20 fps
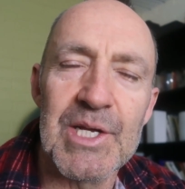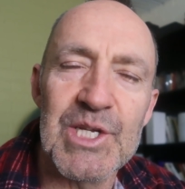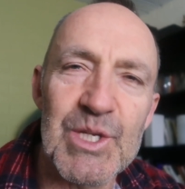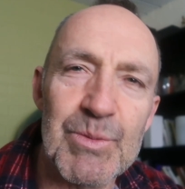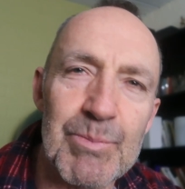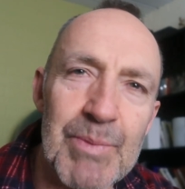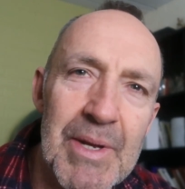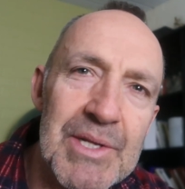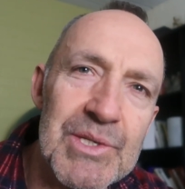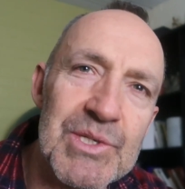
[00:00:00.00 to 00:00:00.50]

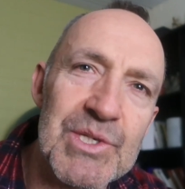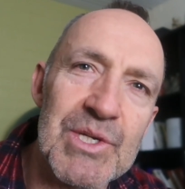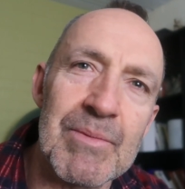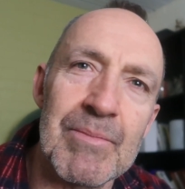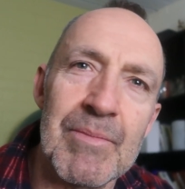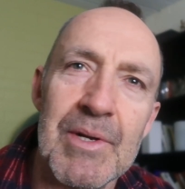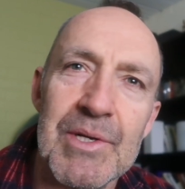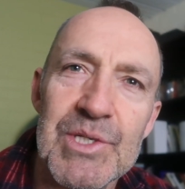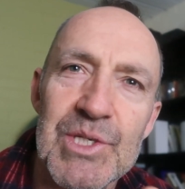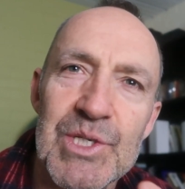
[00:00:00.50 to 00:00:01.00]
Spend
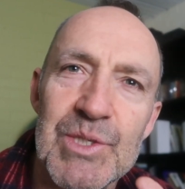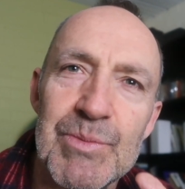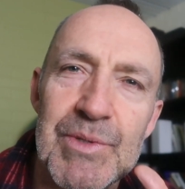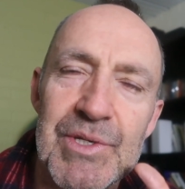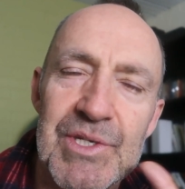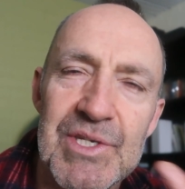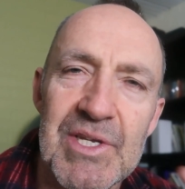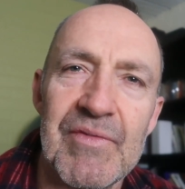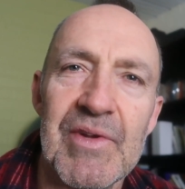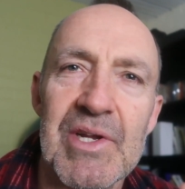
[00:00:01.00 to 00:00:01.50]
some
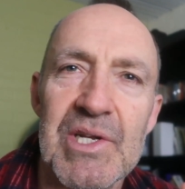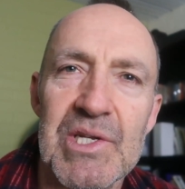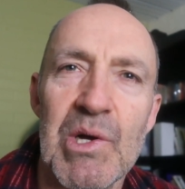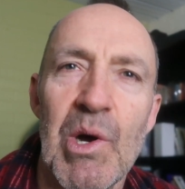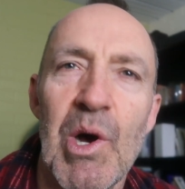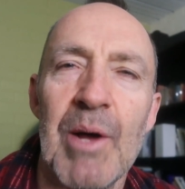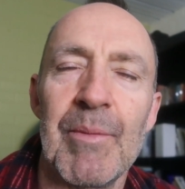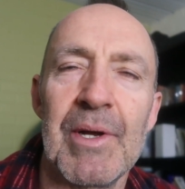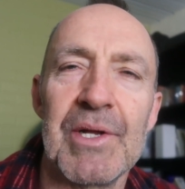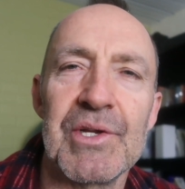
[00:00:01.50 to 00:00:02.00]
specific
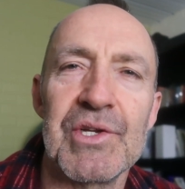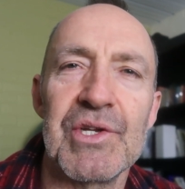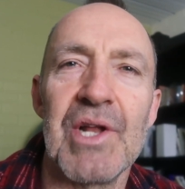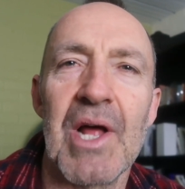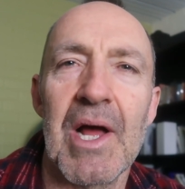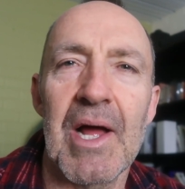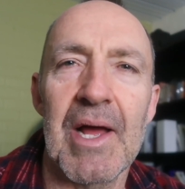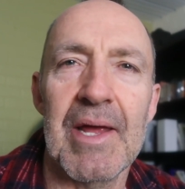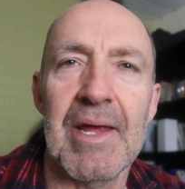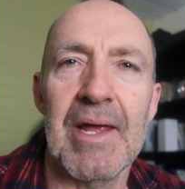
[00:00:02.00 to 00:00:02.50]
time each
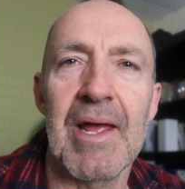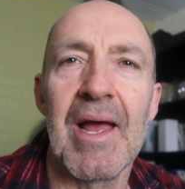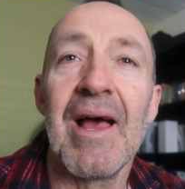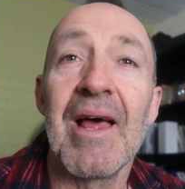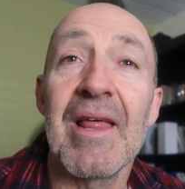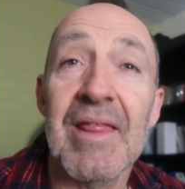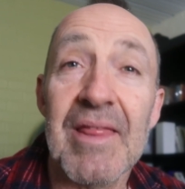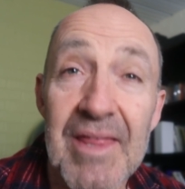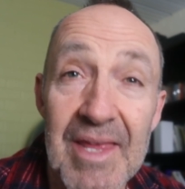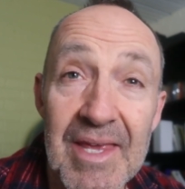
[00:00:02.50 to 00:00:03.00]
day
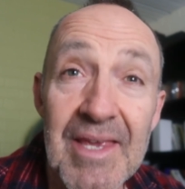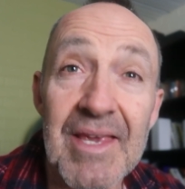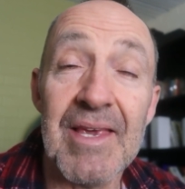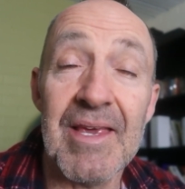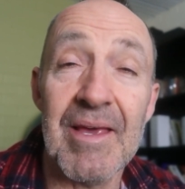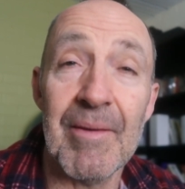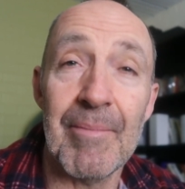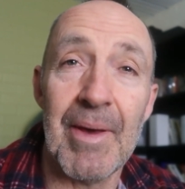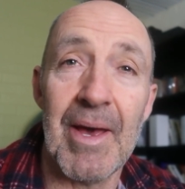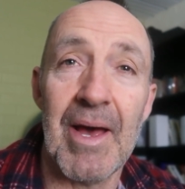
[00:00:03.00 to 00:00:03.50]

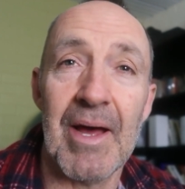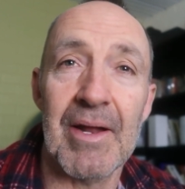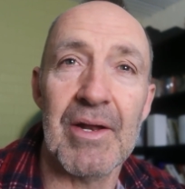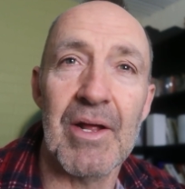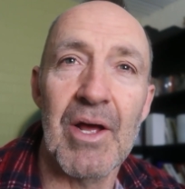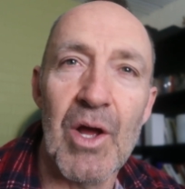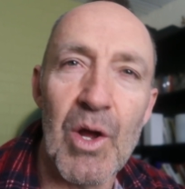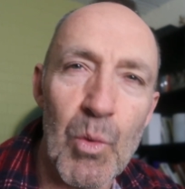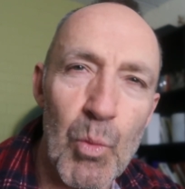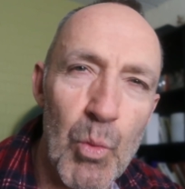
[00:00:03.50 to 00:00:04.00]
thinking about
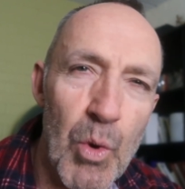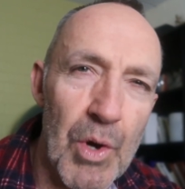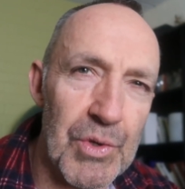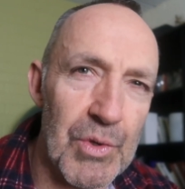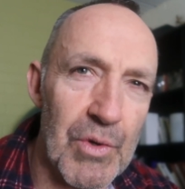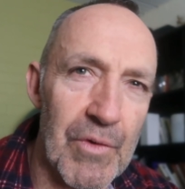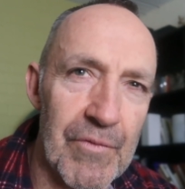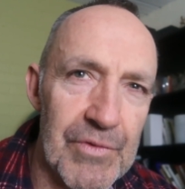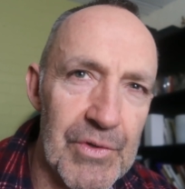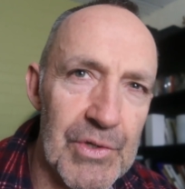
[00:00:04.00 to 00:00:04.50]

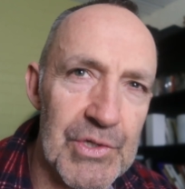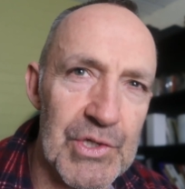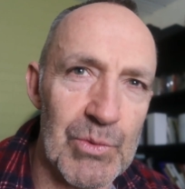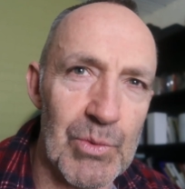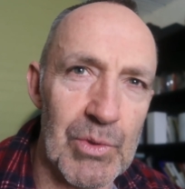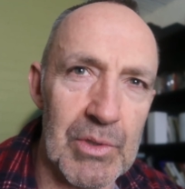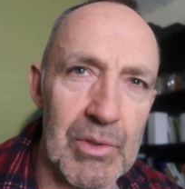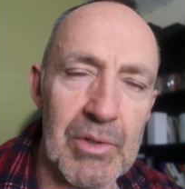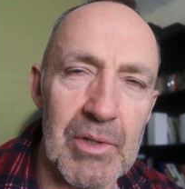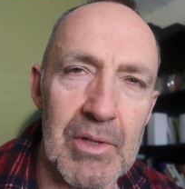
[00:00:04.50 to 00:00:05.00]
what your future
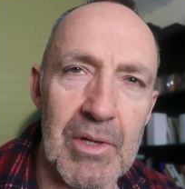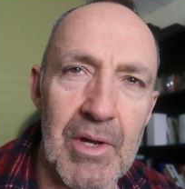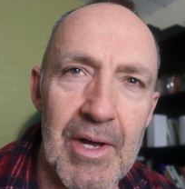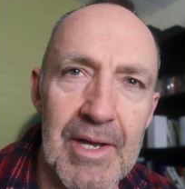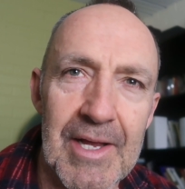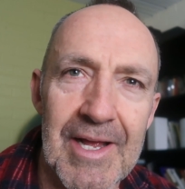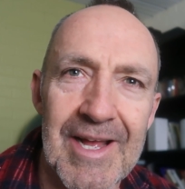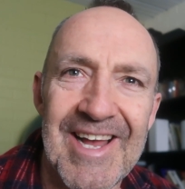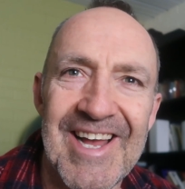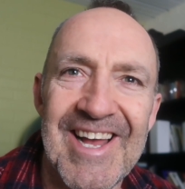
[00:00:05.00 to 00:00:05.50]
will look
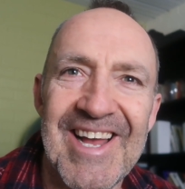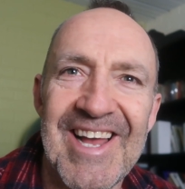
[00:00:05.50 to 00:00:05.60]
like.